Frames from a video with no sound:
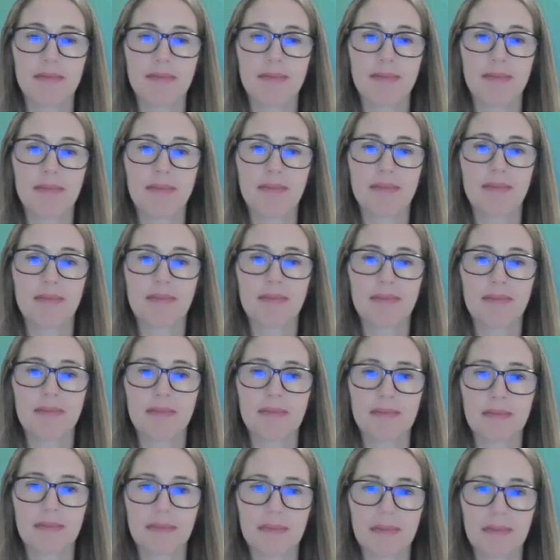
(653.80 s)

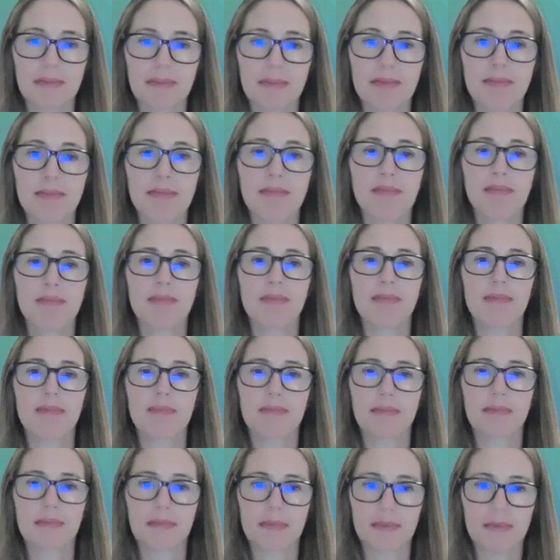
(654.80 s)
highest in the
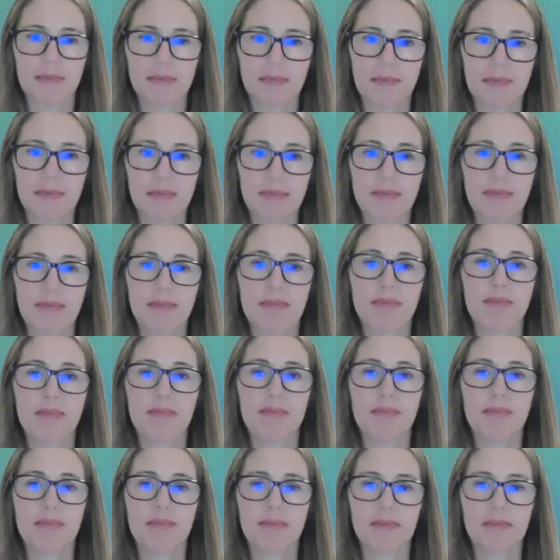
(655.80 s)
nation in terms of per pupil
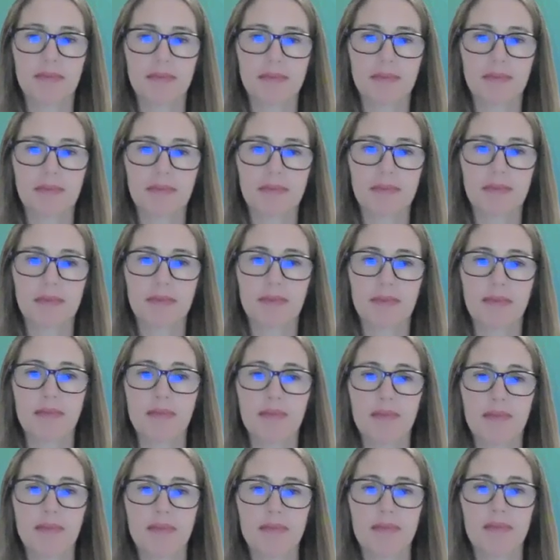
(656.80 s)
spending,
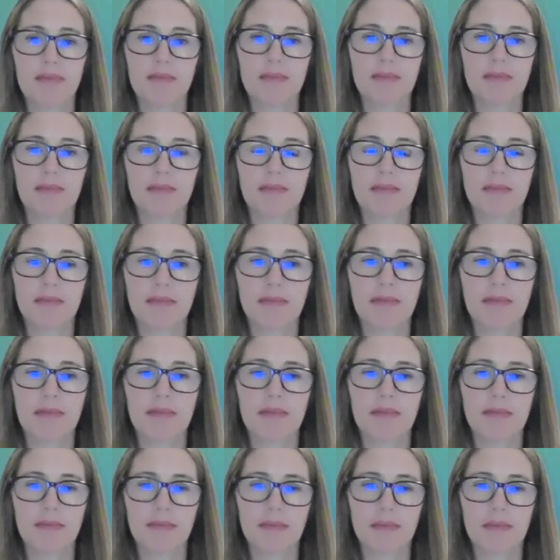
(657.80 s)
and also
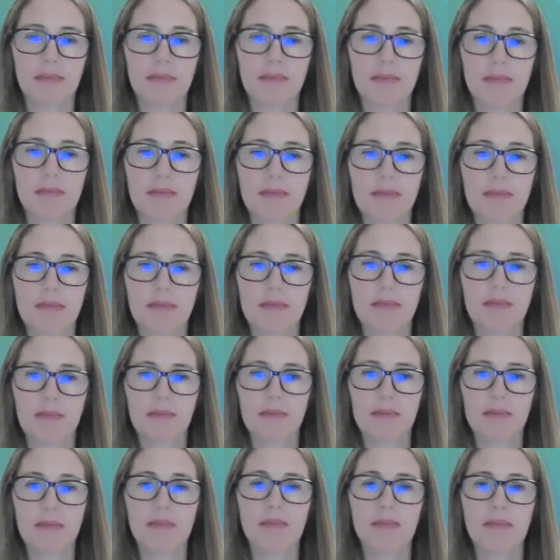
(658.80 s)
the highest in terms
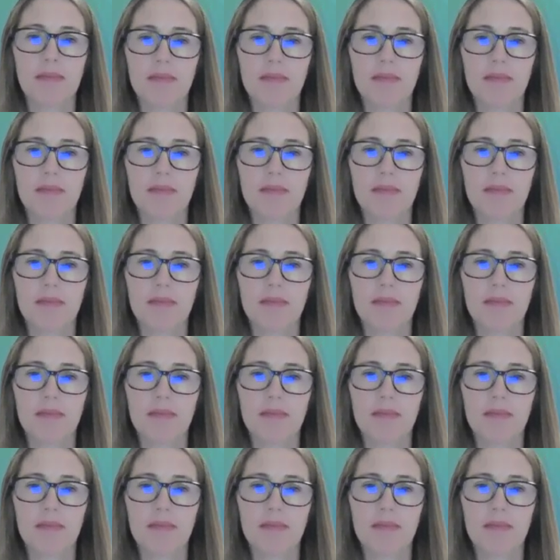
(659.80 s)
of